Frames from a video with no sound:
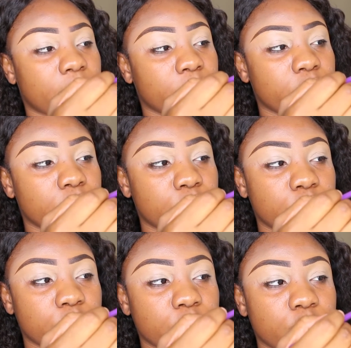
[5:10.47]
I'm going
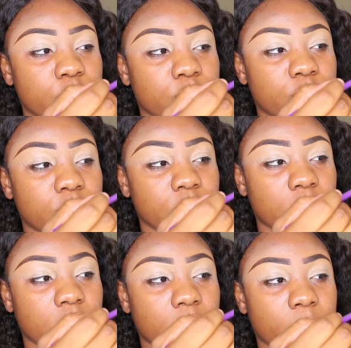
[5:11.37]
to use
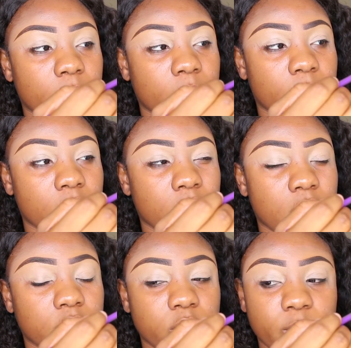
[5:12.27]

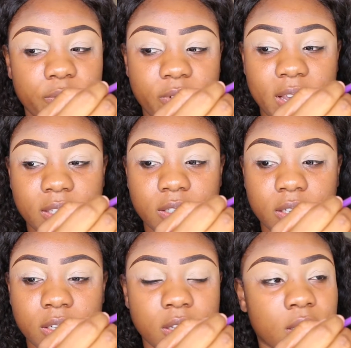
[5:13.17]

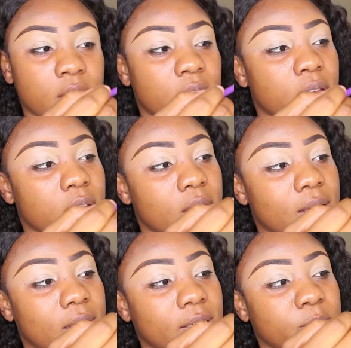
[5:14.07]
Oktoberfest
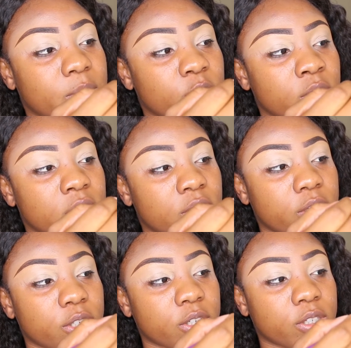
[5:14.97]
as my
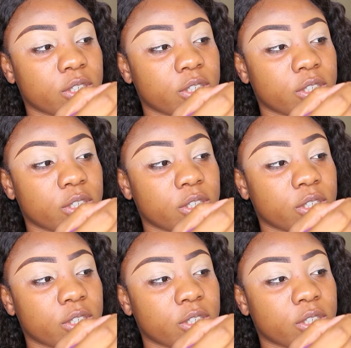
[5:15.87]
transition.